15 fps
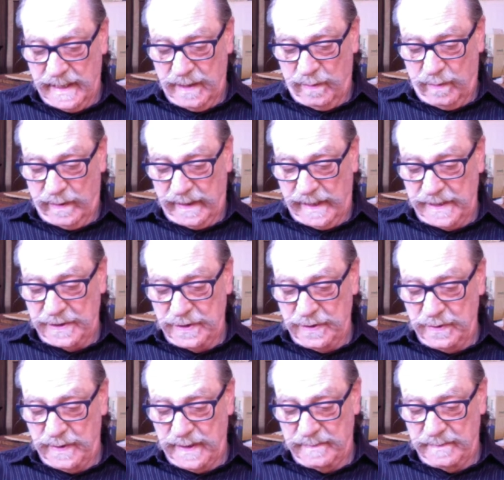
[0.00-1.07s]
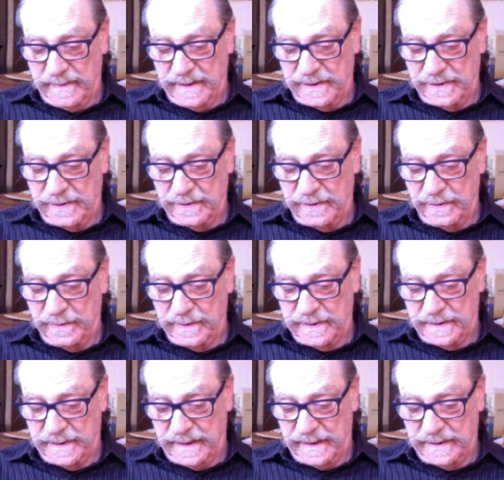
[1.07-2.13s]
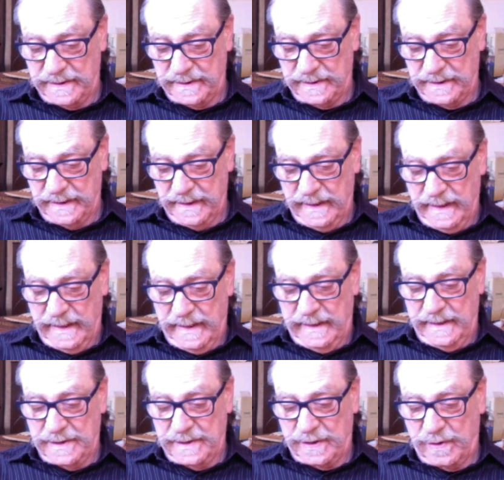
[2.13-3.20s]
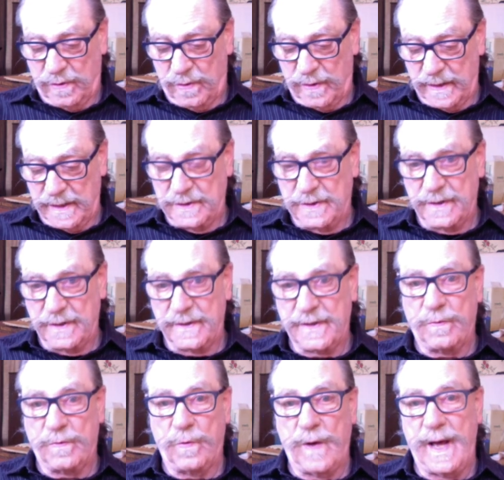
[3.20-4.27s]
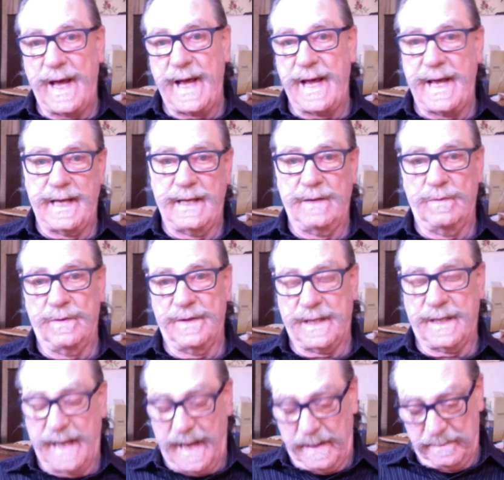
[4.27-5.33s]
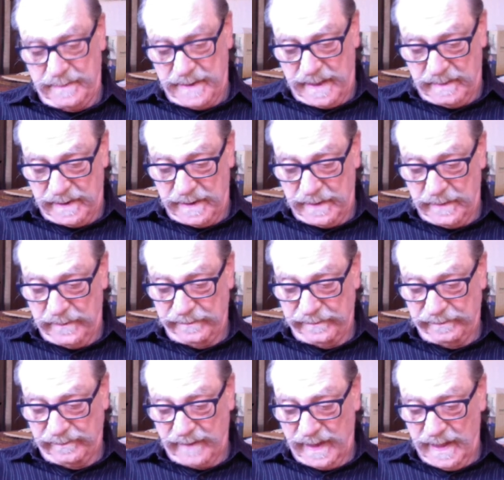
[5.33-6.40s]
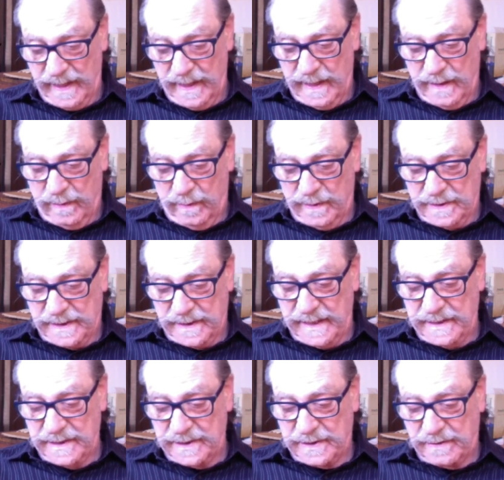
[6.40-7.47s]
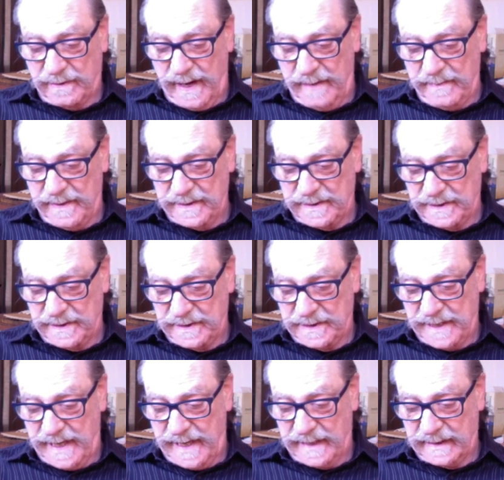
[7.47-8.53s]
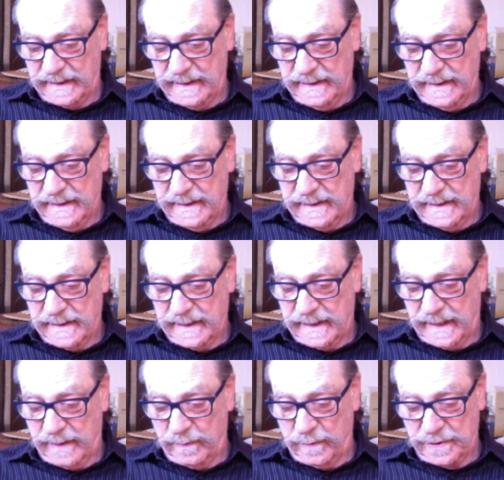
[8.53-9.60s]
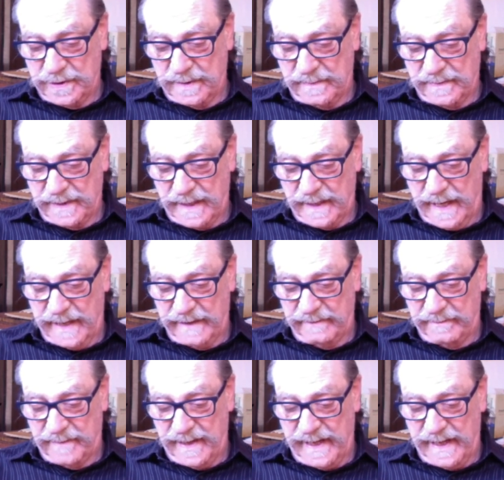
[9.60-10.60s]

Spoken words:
what I do admit to you is this. It is according to the way, with a cap W, which they describe as a sect, that I worship the God of my